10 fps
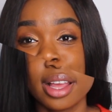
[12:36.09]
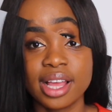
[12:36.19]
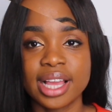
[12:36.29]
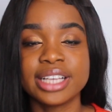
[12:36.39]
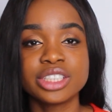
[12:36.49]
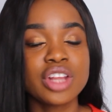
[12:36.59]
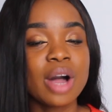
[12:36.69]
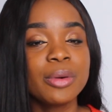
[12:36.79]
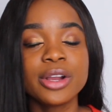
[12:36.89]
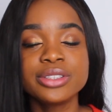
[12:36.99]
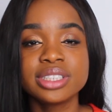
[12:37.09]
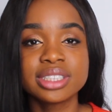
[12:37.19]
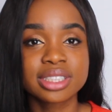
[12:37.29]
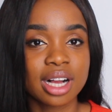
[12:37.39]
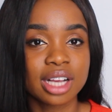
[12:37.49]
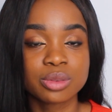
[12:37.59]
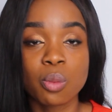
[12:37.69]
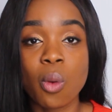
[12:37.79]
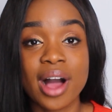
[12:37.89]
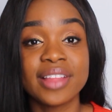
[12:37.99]
Okay, so now we're going to discuss
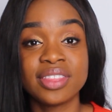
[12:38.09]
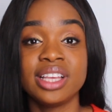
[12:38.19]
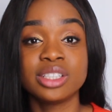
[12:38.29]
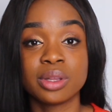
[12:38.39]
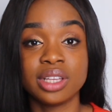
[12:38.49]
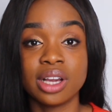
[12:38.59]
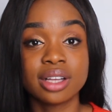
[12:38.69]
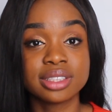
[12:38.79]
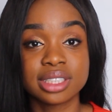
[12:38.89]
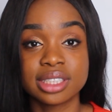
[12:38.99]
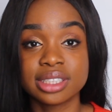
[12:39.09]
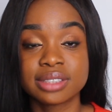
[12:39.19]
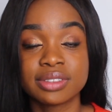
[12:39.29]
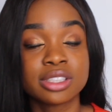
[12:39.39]
why these were the answers for